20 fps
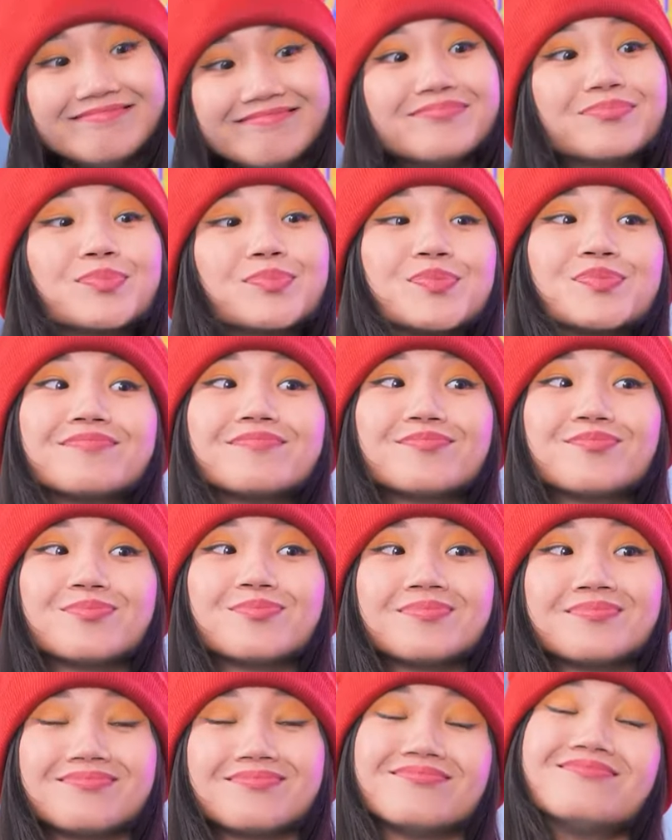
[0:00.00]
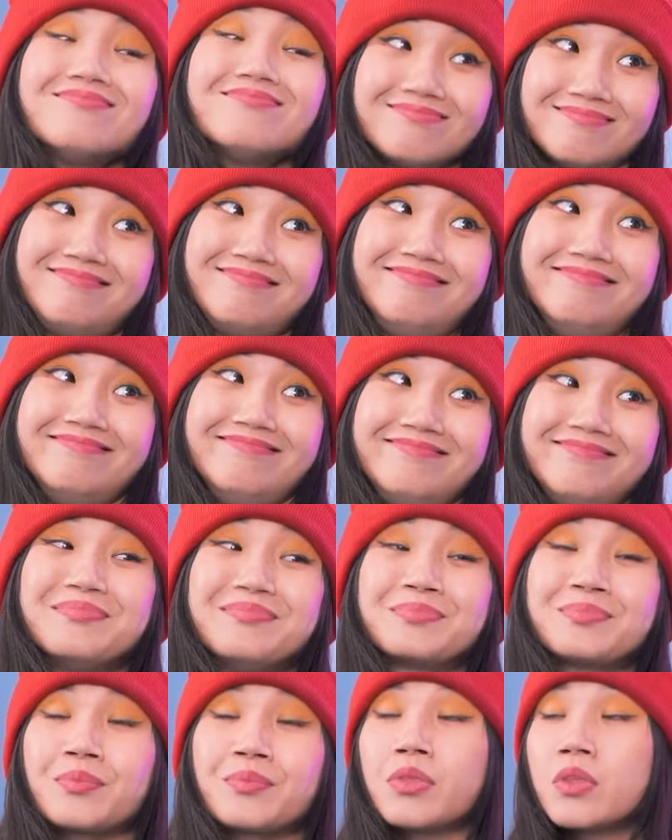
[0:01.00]
You can thank me later.
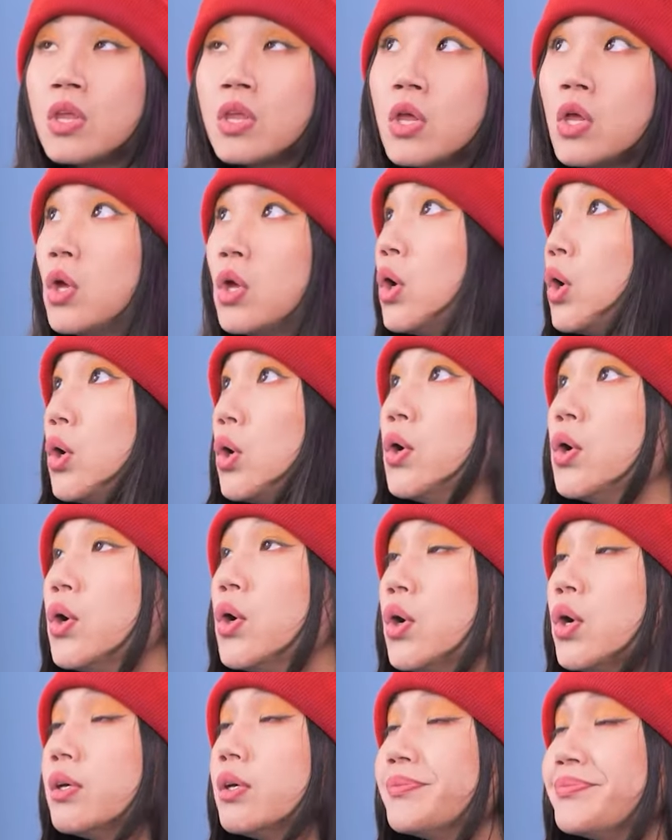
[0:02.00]
Phew!